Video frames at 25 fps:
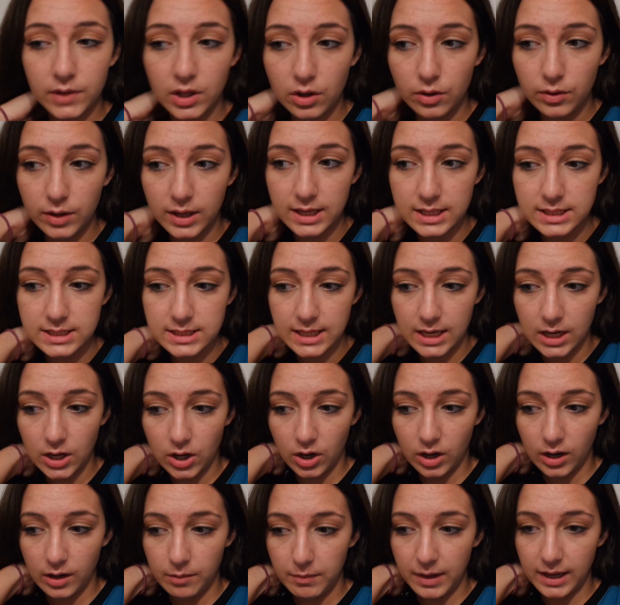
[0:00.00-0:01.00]
go get
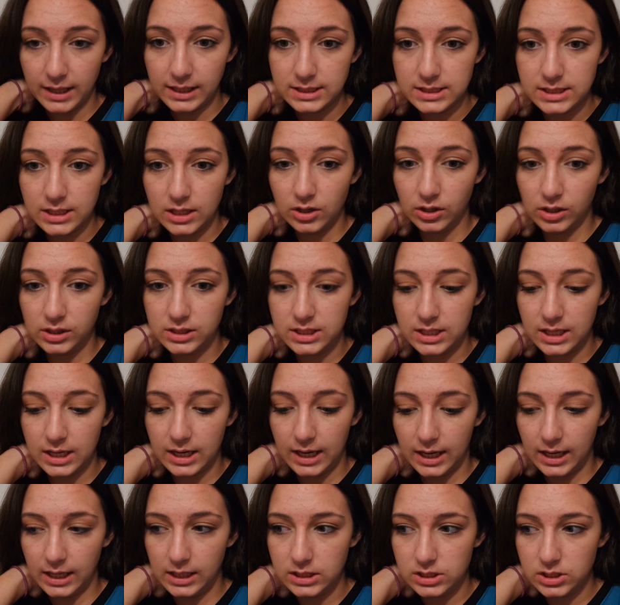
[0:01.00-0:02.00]
dinner and make dinner
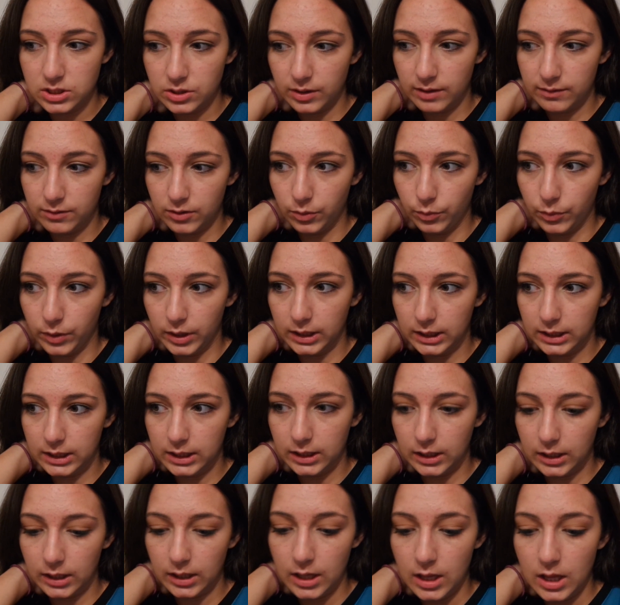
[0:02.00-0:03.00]
tonight so everyone
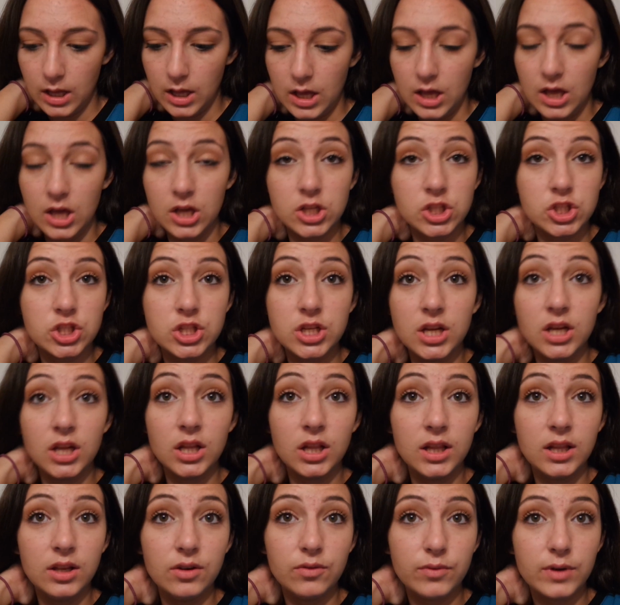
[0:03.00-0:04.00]
can
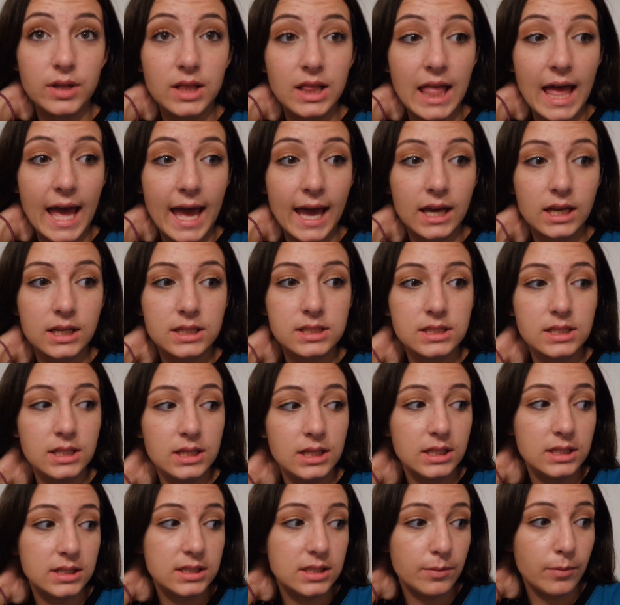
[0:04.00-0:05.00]
chill and relax.
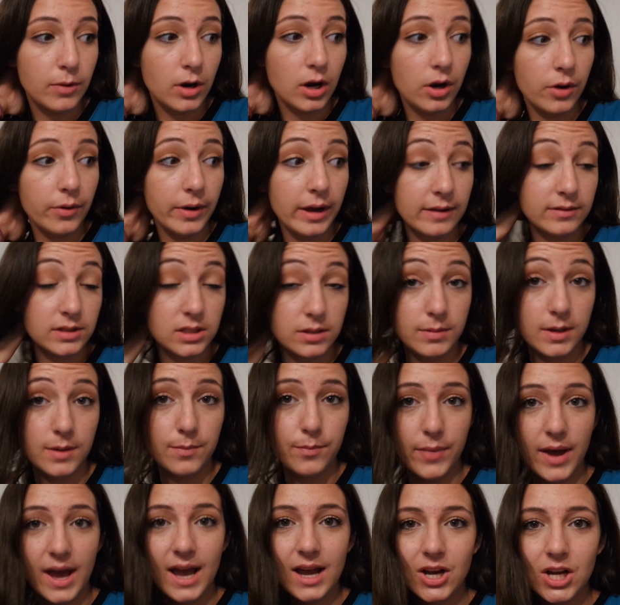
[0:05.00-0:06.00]
And then tomorrow I have to be
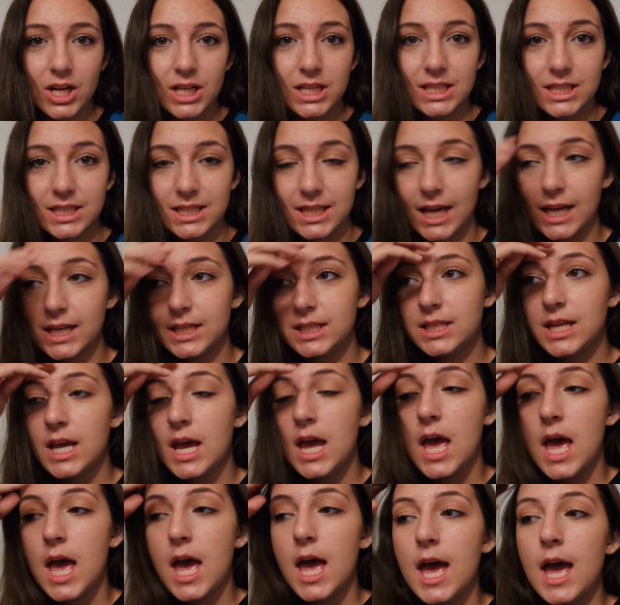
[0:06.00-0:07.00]
back on set
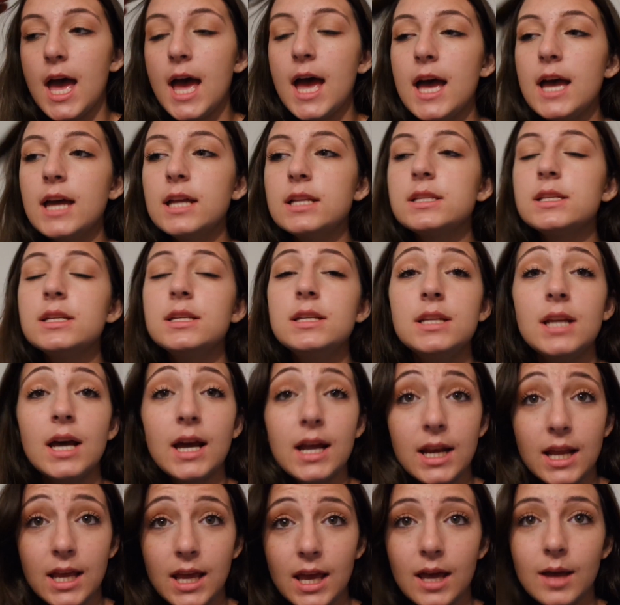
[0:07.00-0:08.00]
at
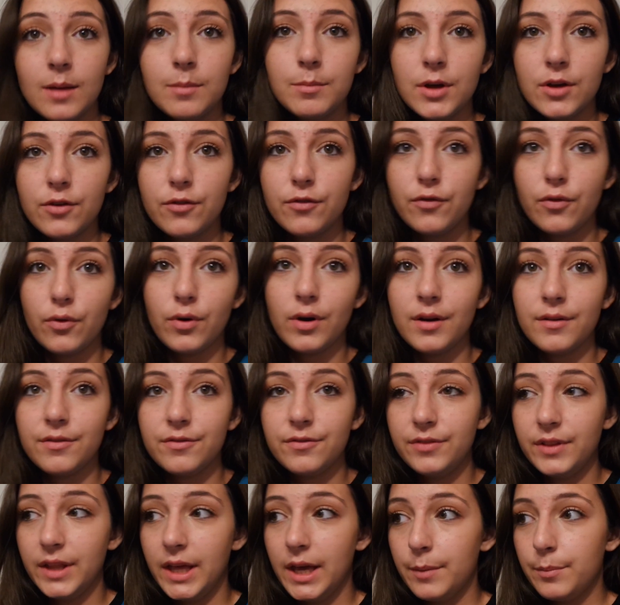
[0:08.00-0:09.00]
9 a.m. for
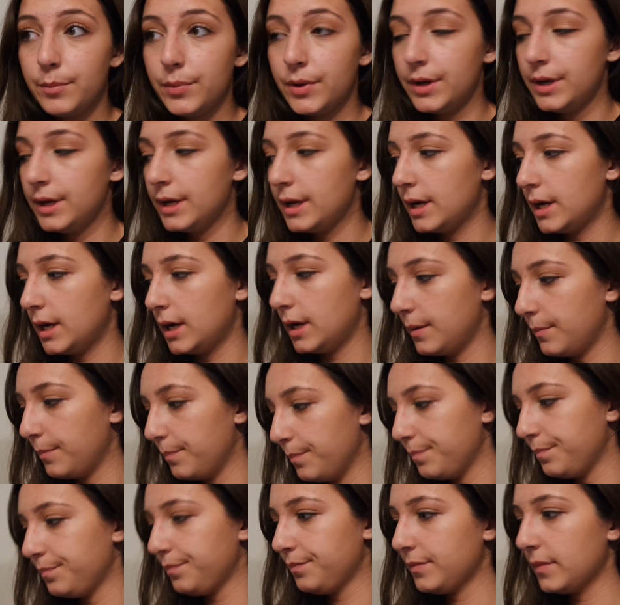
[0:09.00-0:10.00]
Flip.
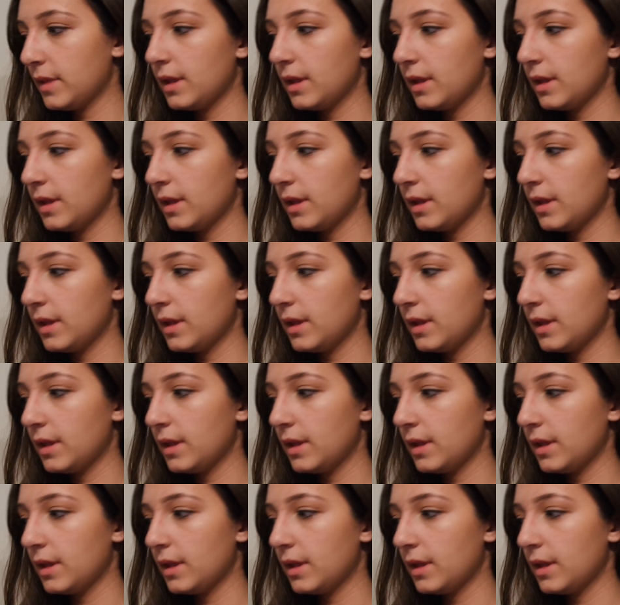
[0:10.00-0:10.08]
Um,